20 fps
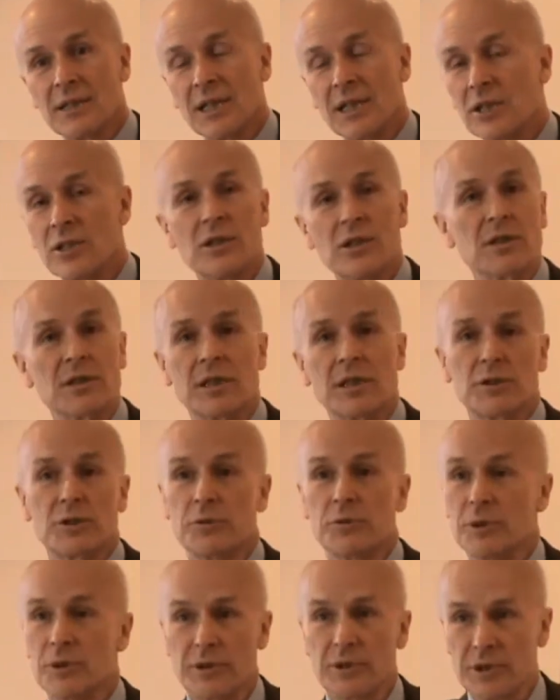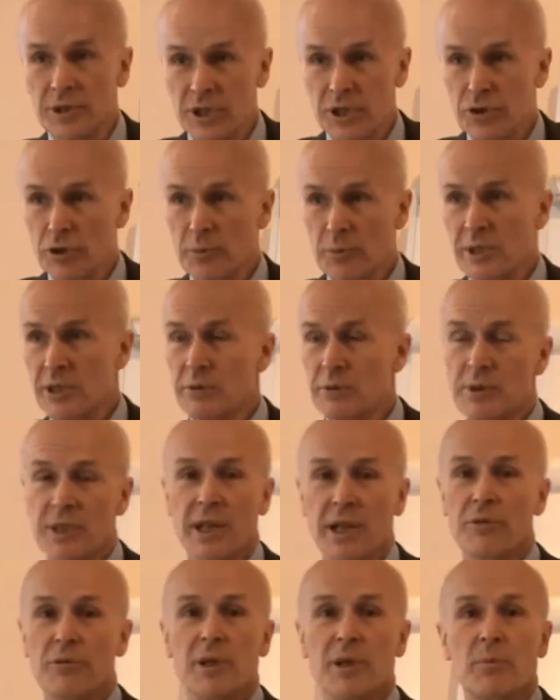they can't go to another distributor
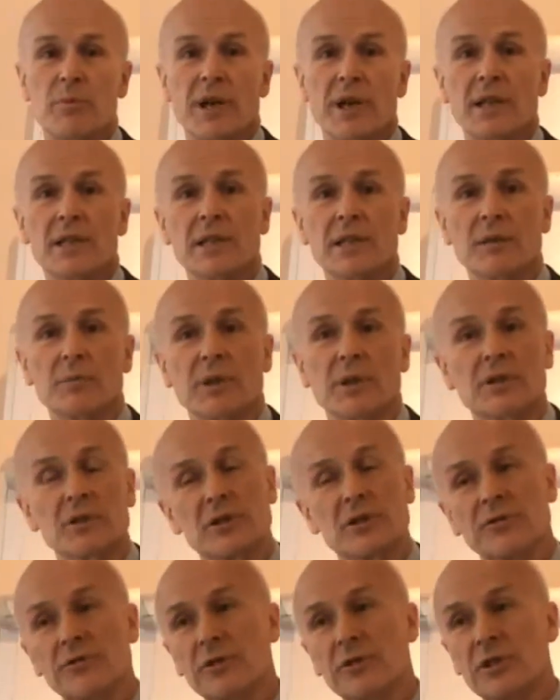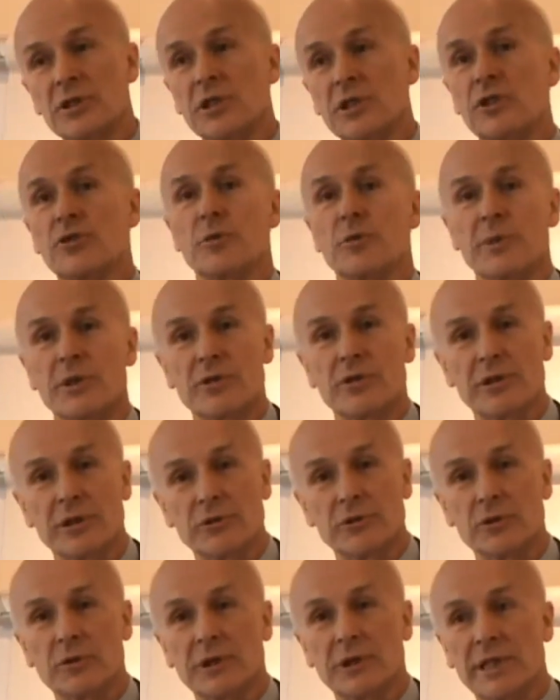without rebranding, because the first distributor
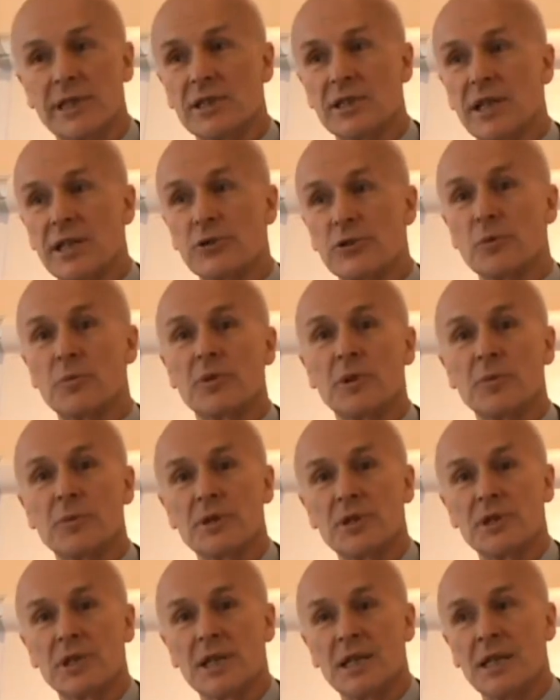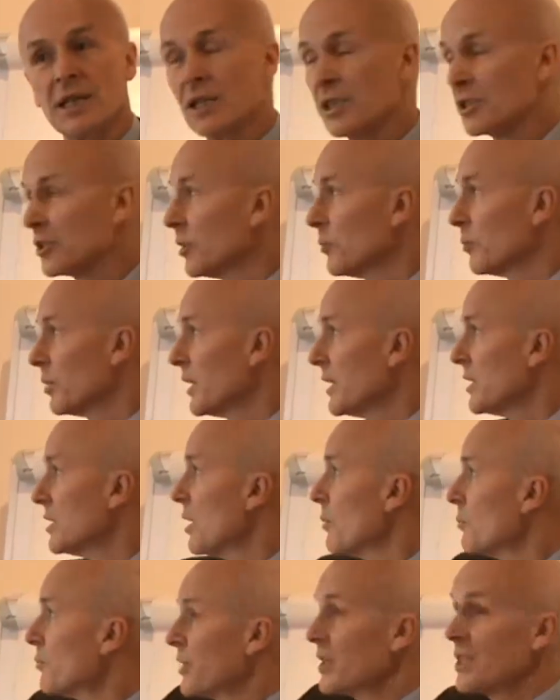owns all the intellectual property. So please
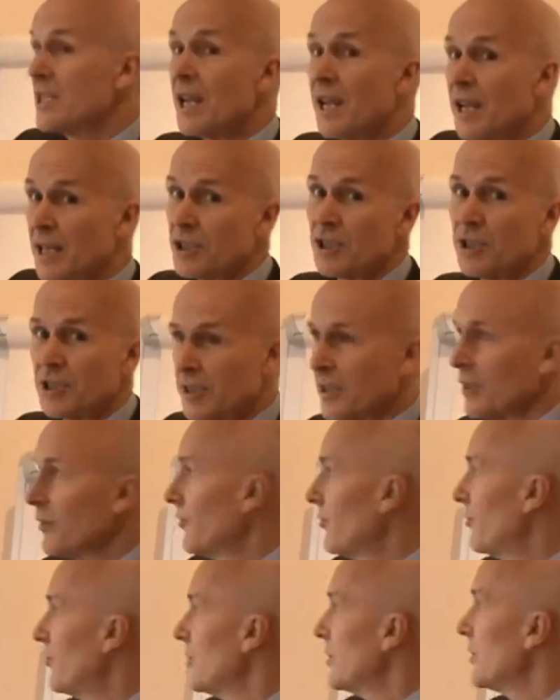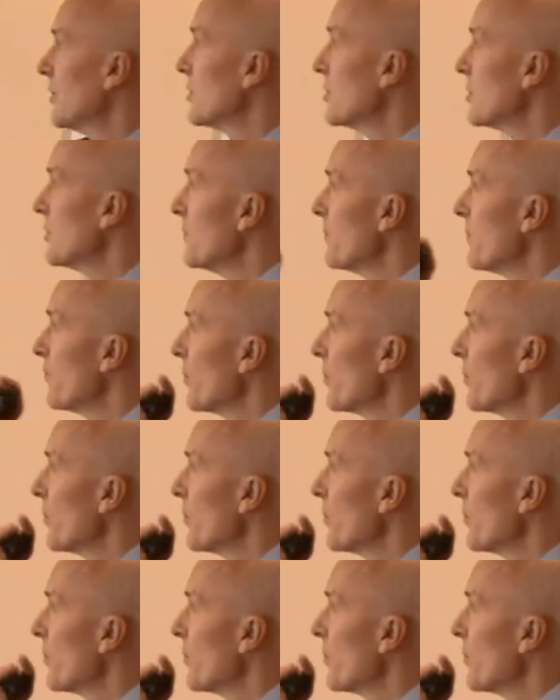protect yourself first.